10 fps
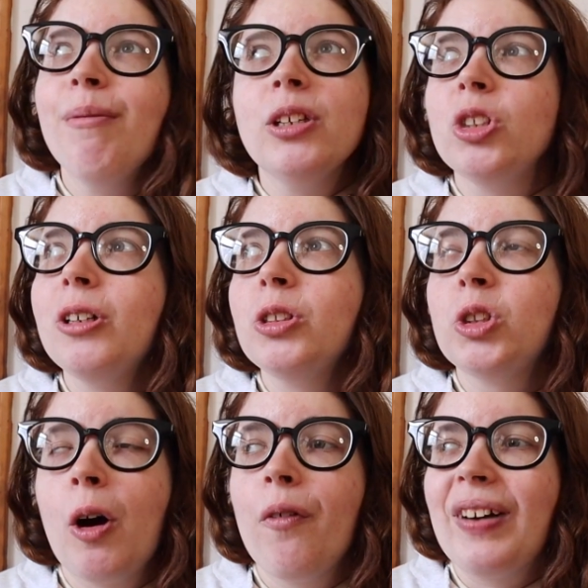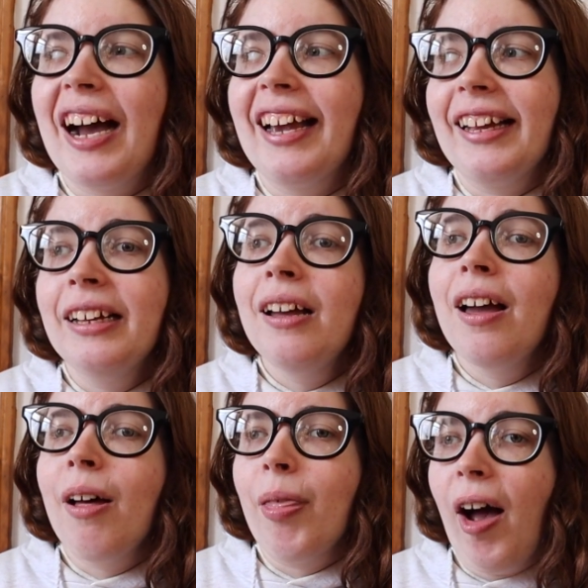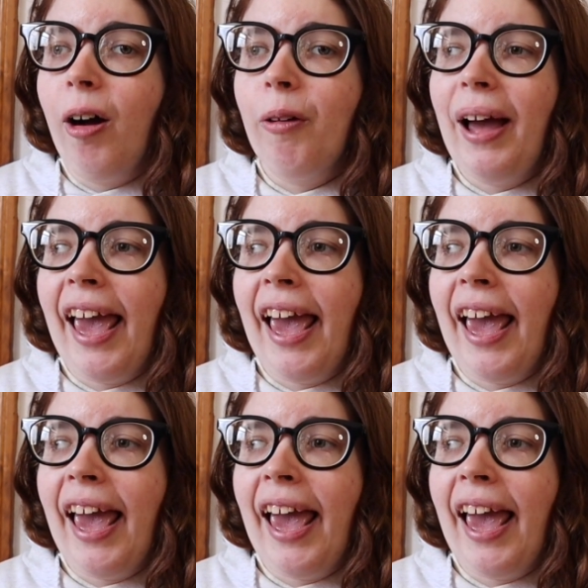It was so so fun though.